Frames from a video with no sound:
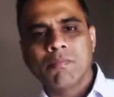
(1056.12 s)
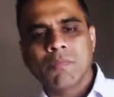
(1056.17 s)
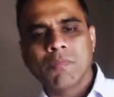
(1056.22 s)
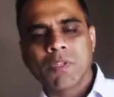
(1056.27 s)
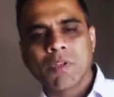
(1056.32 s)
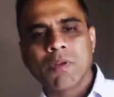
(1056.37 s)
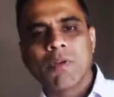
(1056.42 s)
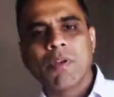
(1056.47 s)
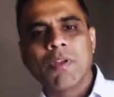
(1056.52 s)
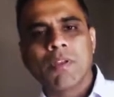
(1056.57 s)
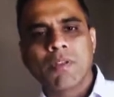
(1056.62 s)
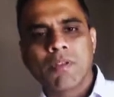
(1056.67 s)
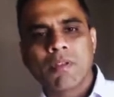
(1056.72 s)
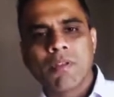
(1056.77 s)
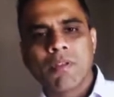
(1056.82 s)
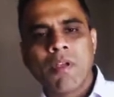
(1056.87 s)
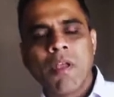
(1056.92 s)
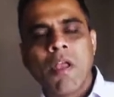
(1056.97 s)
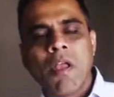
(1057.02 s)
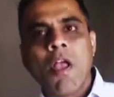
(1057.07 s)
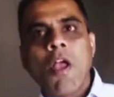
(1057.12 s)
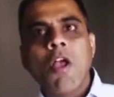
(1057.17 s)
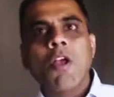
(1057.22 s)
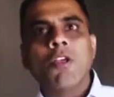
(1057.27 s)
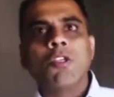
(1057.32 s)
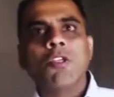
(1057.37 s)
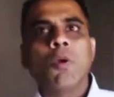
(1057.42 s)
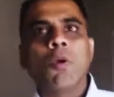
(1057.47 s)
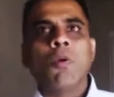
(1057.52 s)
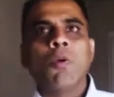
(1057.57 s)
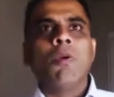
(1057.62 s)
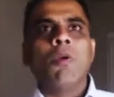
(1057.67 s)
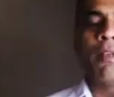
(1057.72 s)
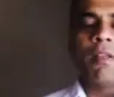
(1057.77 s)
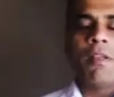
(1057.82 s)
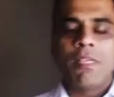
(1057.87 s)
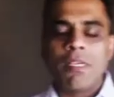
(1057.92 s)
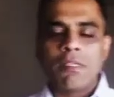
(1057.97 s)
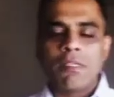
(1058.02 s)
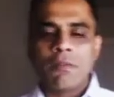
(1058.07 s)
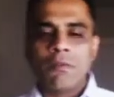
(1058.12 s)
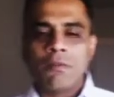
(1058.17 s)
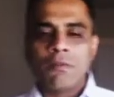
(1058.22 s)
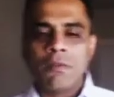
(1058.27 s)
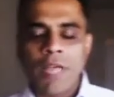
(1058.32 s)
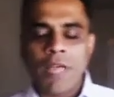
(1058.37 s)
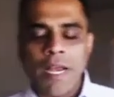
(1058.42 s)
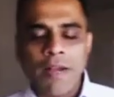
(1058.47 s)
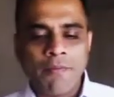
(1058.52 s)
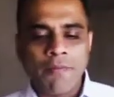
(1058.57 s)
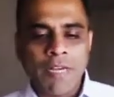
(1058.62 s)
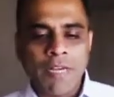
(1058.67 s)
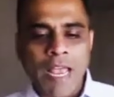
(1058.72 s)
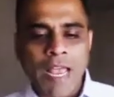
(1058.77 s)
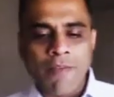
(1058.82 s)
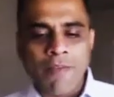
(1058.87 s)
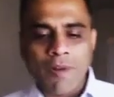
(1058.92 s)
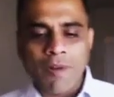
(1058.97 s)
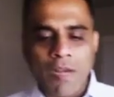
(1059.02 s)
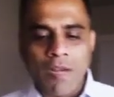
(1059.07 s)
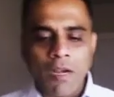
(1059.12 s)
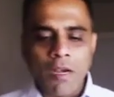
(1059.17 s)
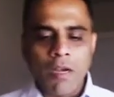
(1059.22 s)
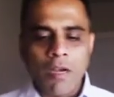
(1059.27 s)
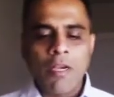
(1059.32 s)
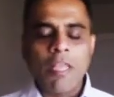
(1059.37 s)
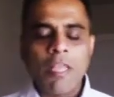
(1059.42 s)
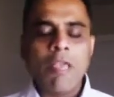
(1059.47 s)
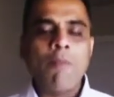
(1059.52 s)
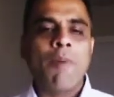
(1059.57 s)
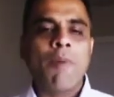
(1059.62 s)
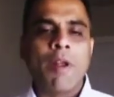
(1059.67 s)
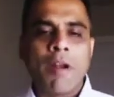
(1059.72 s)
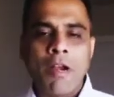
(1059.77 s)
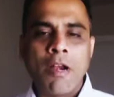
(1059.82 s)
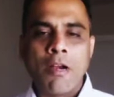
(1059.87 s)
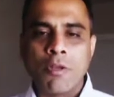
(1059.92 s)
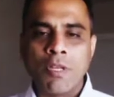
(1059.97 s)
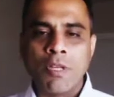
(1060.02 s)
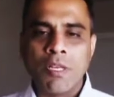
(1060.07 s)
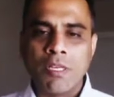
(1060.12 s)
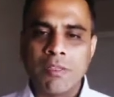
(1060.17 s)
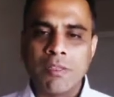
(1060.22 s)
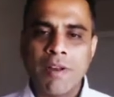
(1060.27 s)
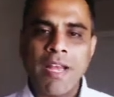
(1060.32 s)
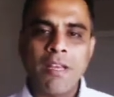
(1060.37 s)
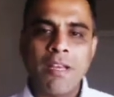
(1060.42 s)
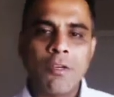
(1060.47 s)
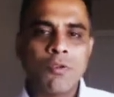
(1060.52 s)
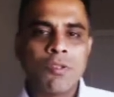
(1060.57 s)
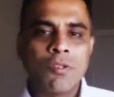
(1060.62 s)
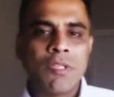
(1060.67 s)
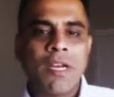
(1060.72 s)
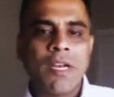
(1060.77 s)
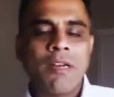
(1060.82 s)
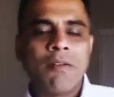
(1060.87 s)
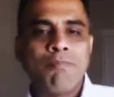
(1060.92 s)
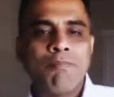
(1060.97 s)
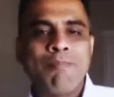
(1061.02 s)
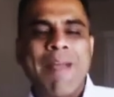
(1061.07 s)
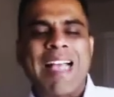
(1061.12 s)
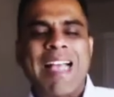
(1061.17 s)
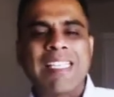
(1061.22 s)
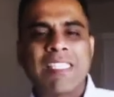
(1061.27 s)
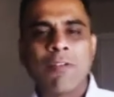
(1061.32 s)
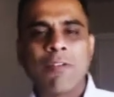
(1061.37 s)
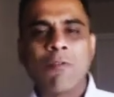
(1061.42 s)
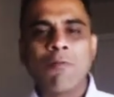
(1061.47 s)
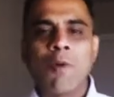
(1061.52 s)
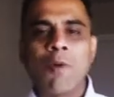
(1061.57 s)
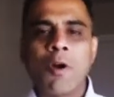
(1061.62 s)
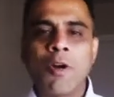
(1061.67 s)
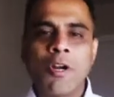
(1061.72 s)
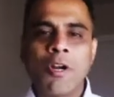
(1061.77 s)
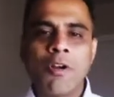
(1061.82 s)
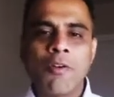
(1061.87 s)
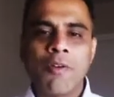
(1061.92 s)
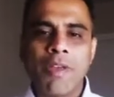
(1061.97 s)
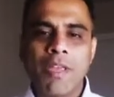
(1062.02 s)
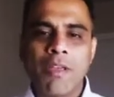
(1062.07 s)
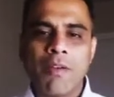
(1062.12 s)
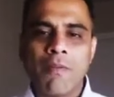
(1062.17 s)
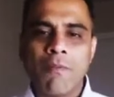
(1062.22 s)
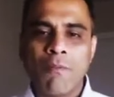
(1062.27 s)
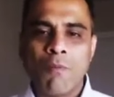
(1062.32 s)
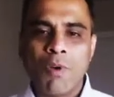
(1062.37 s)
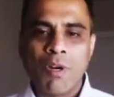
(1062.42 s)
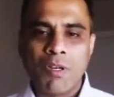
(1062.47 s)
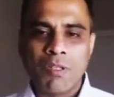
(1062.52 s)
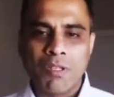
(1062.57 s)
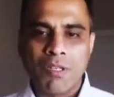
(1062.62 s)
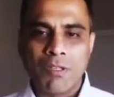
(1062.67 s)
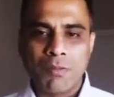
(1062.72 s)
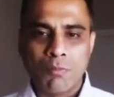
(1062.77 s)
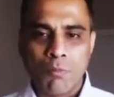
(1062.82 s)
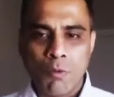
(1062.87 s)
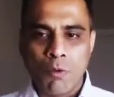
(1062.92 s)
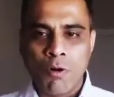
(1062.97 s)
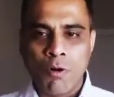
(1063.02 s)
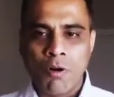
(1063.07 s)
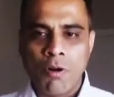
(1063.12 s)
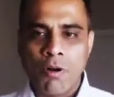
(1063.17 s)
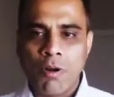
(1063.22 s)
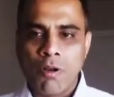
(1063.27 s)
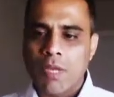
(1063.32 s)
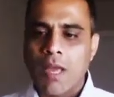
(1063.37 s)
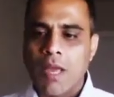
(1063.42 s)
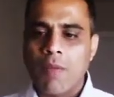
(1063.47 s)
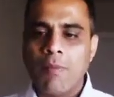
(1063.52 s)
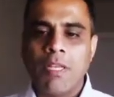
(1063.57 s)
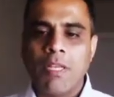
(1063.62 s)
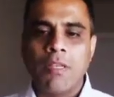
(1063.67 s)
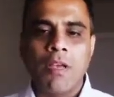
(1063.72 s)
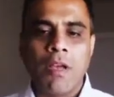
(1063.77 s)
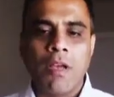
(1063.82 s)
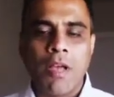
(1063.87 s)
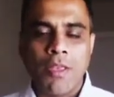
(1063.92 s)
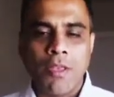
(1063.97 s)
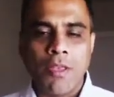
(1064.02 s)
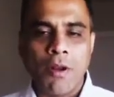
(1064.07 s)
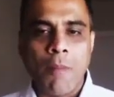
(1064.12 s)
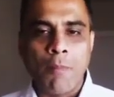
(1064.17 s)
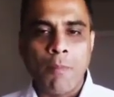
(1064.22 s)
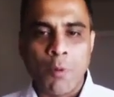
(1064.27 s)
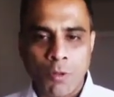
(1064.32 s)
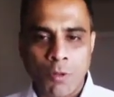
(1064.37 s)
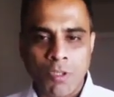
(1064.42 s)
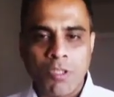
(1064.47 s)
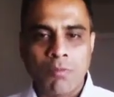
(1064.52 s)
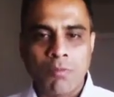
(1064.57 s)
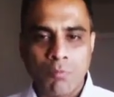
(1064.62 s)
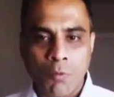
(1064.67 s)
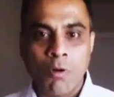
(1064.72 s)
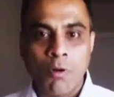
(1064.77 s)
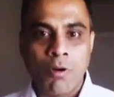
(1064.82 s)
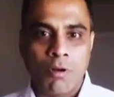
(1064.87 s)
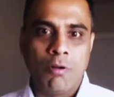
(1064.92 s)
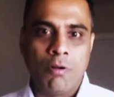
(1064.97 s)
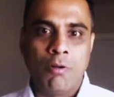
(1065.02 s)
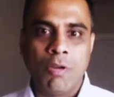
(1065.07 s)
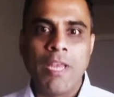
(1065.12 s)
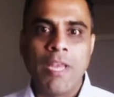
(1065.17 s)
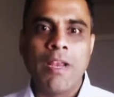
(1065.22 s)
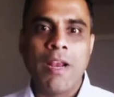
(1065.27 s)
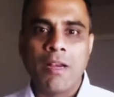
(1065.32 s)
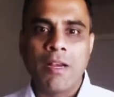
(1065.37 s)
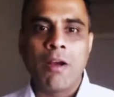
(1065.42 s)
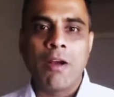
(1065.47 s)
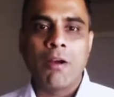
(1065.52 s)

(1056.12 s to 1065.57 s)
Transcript: Okay. So just to kind of dive a little deeper into this, right? You said passive monitoring versus more, the other approach is more looking at